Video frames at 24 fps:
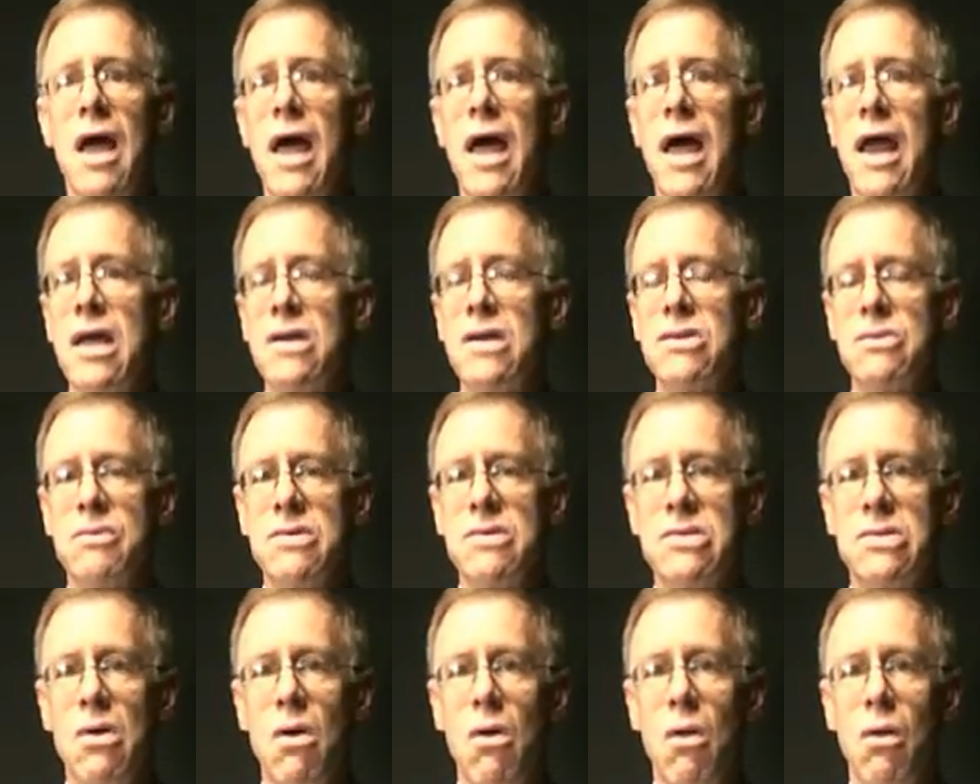And as a
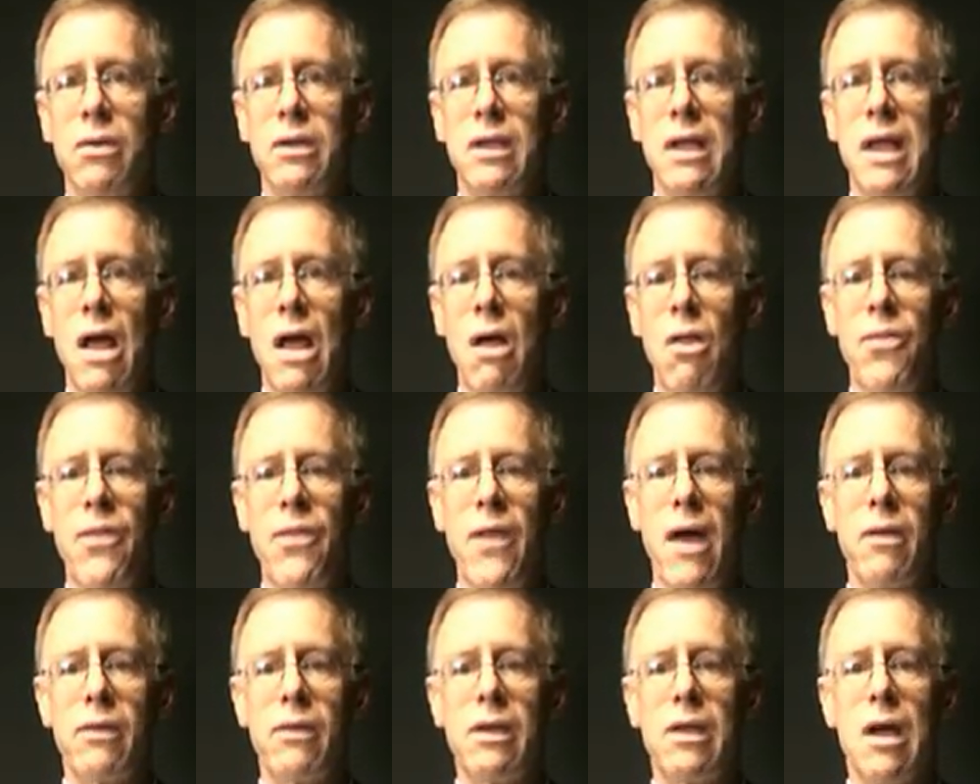result, health
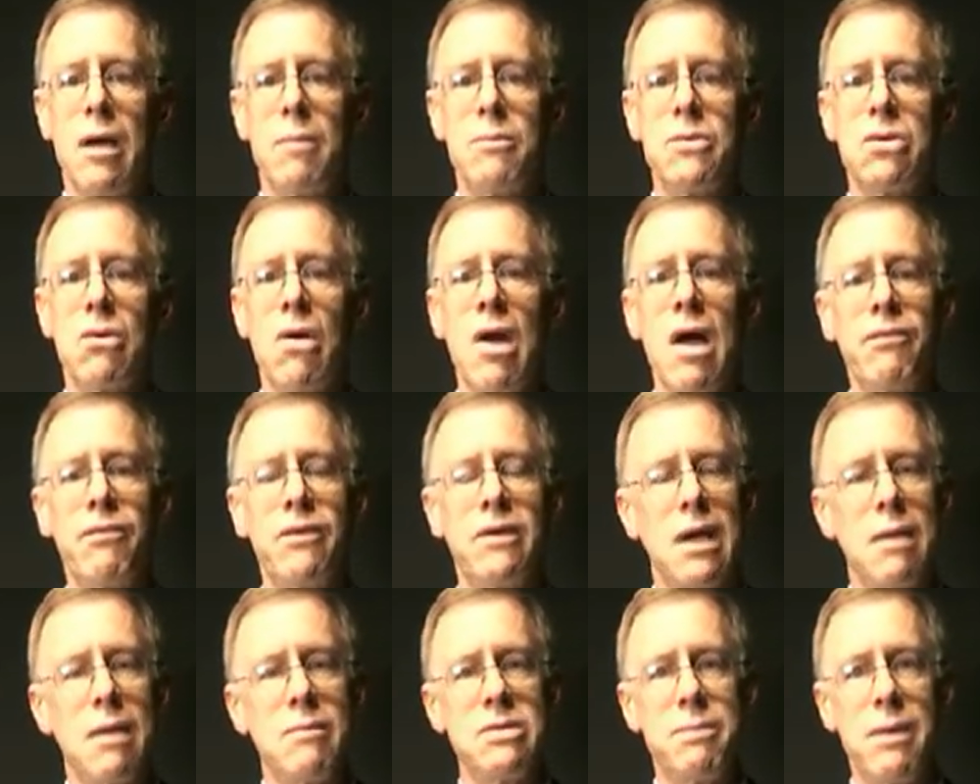outcomes are
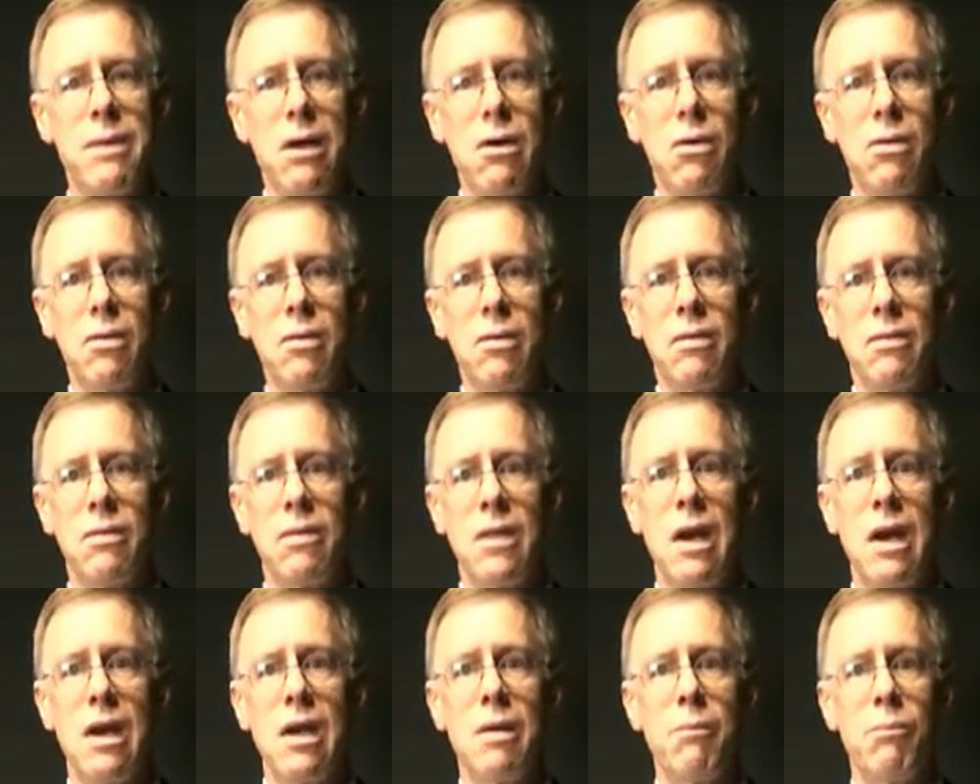oftentimes better
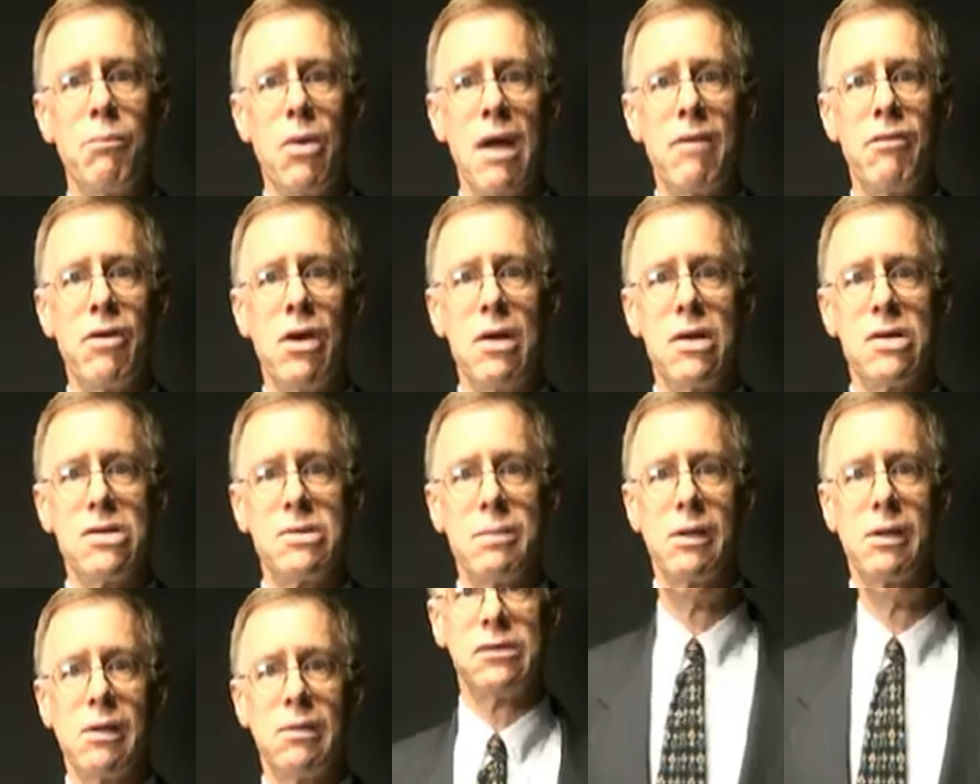than in private
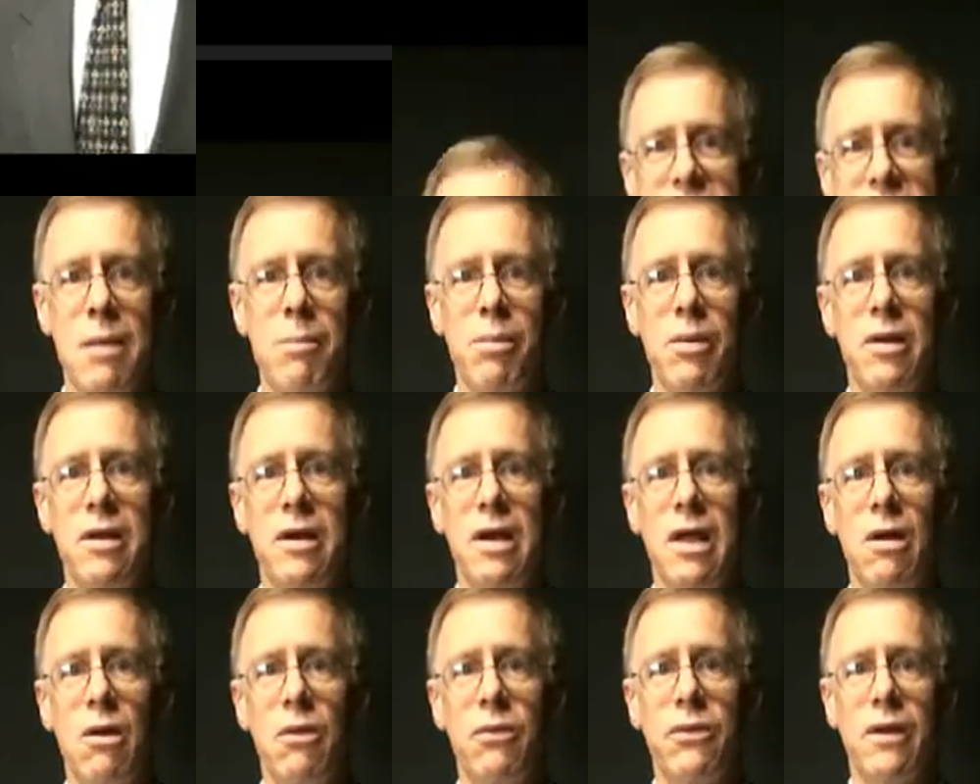hospitals. Another example in
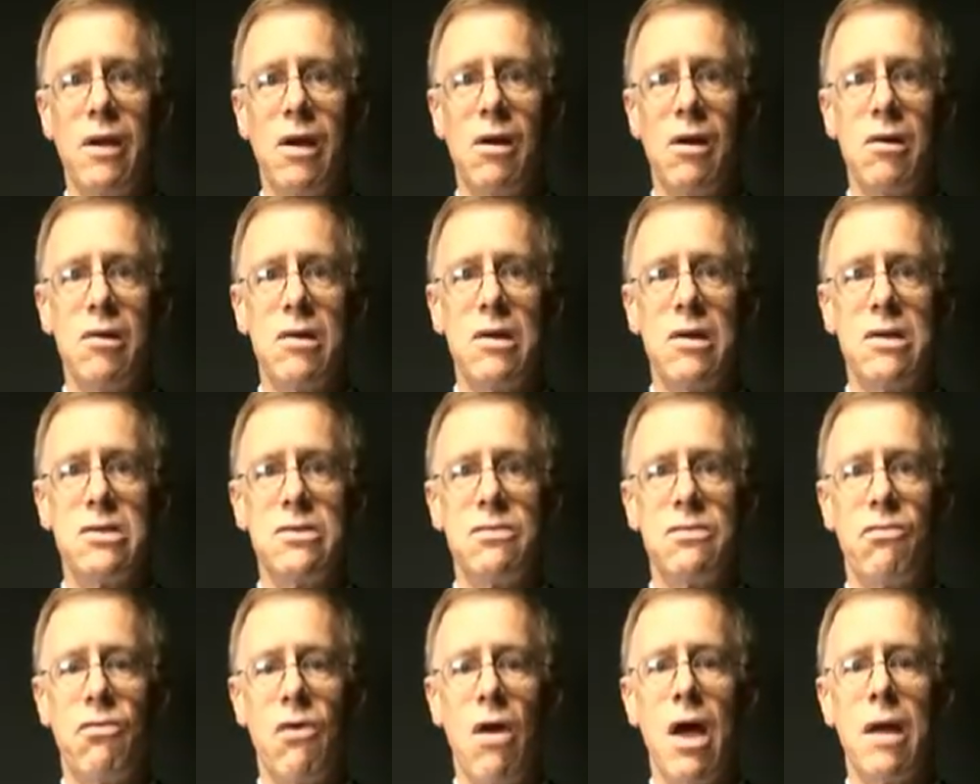healthcare is
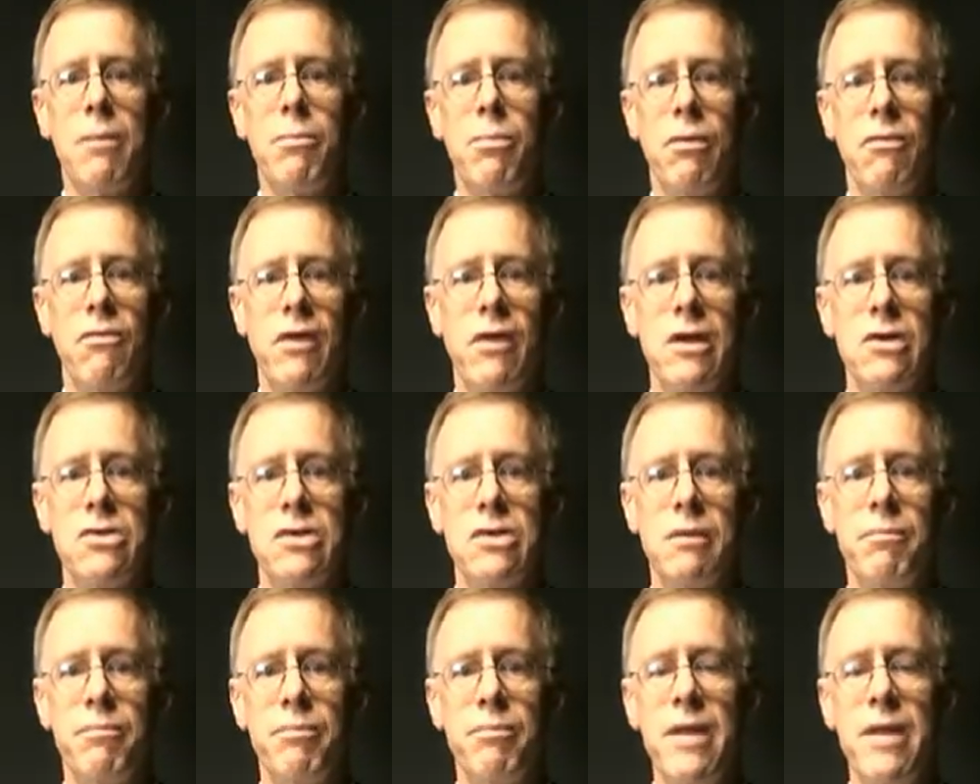fraud prevention.